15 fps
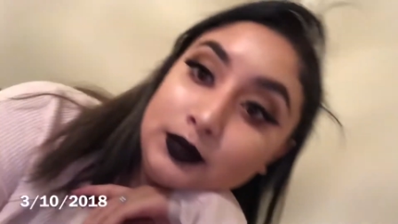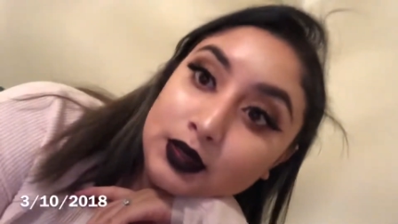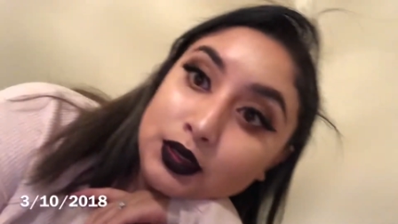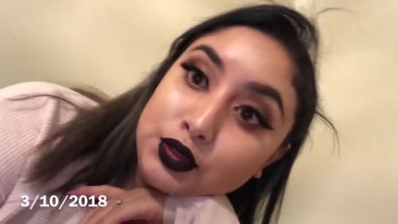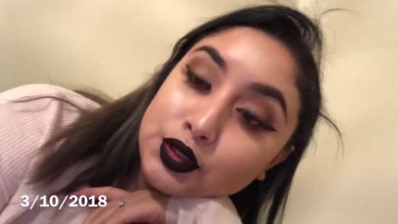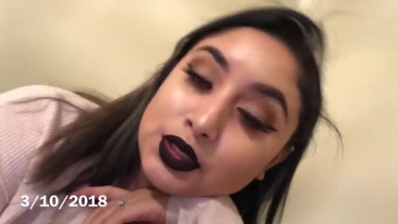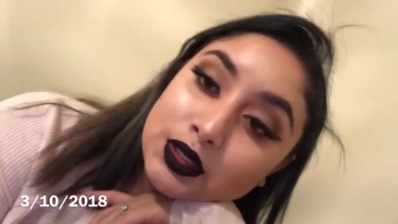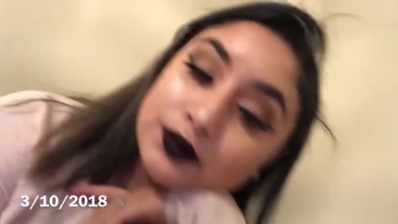
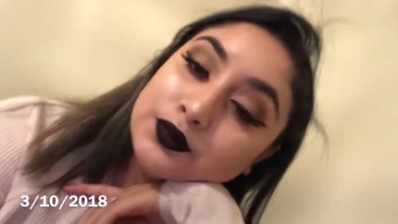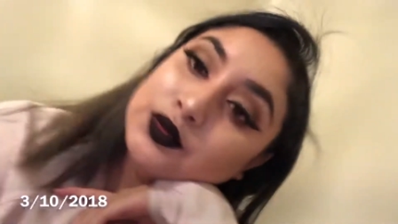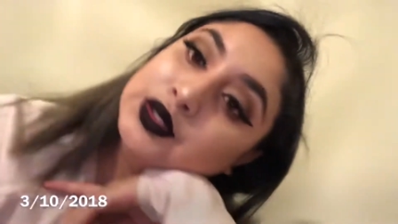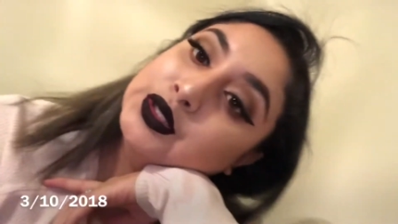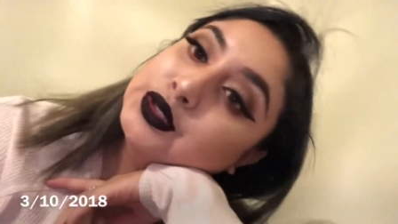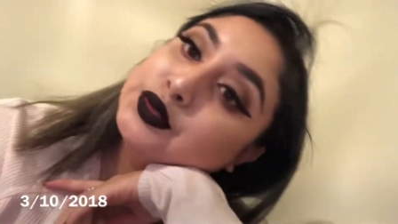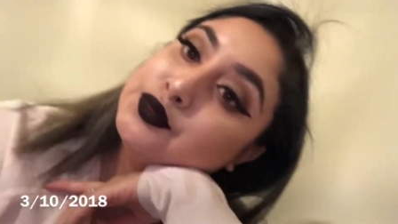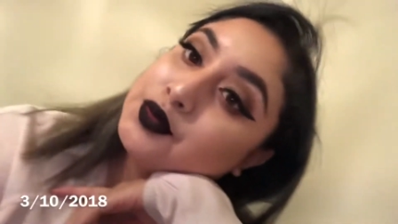I just
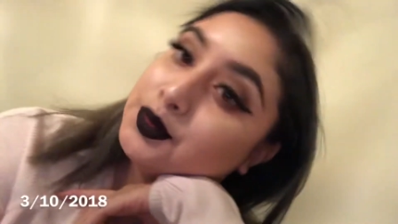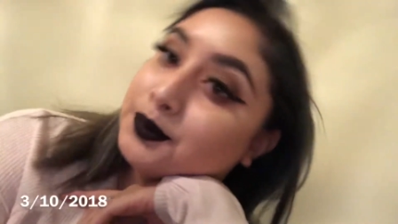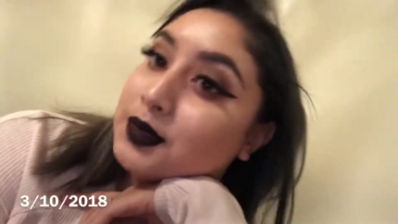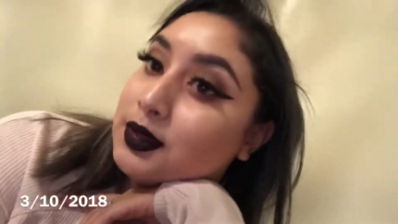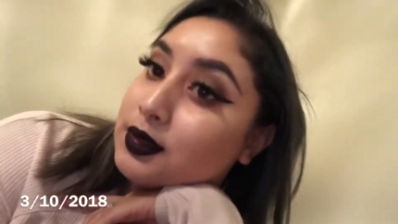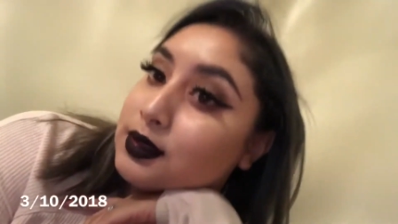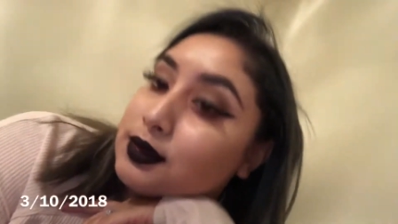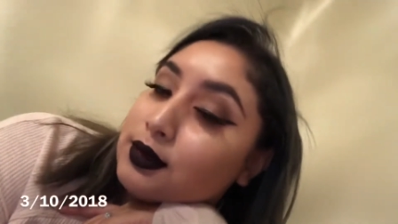finished
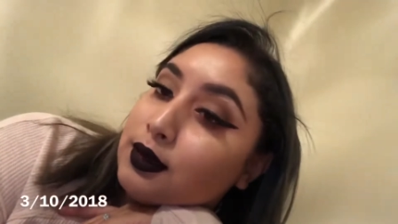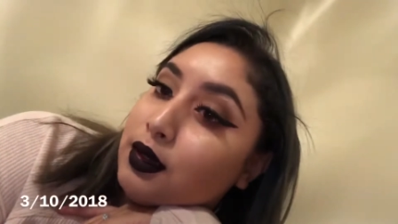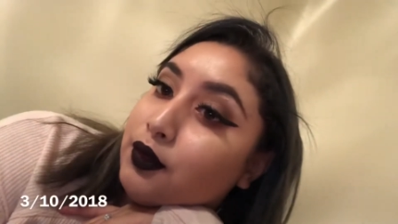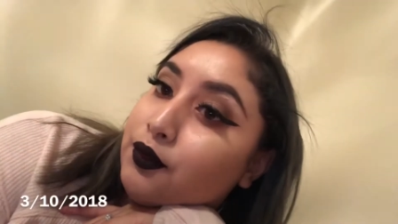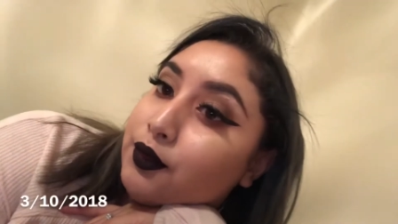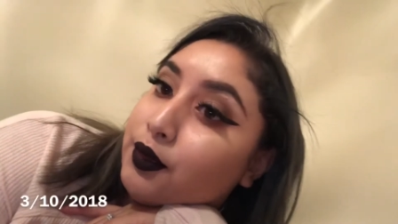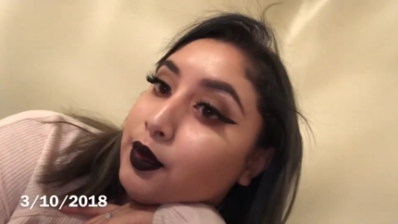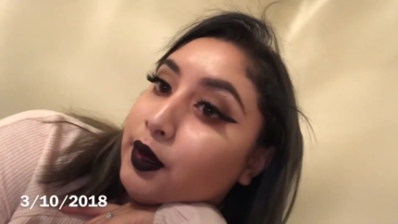filming this vlog
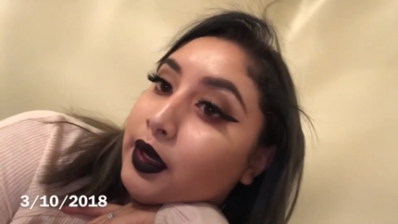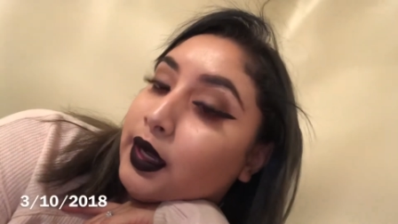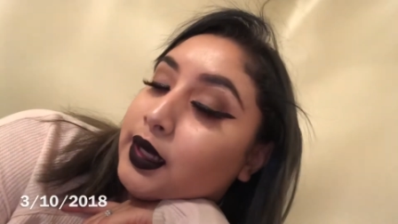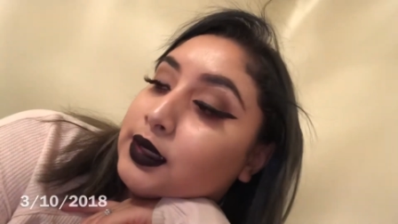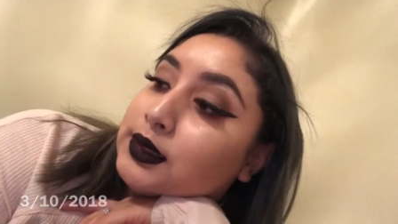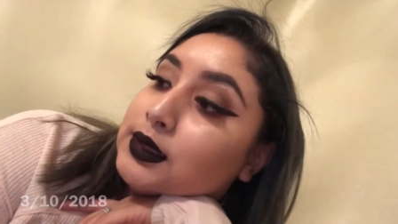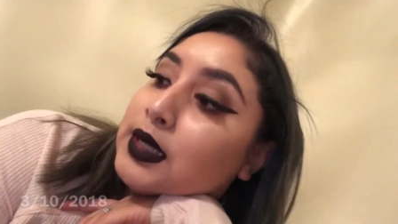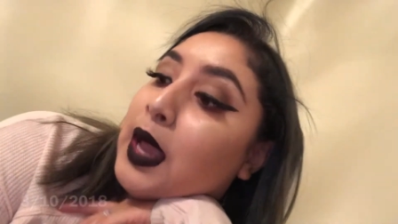for you
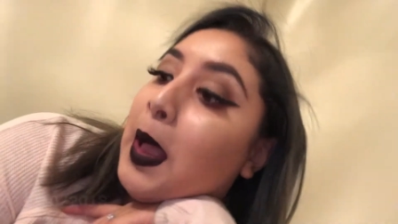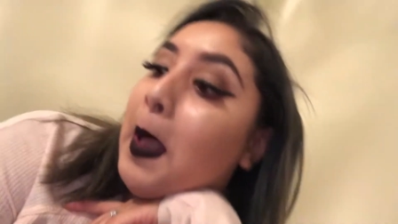guys.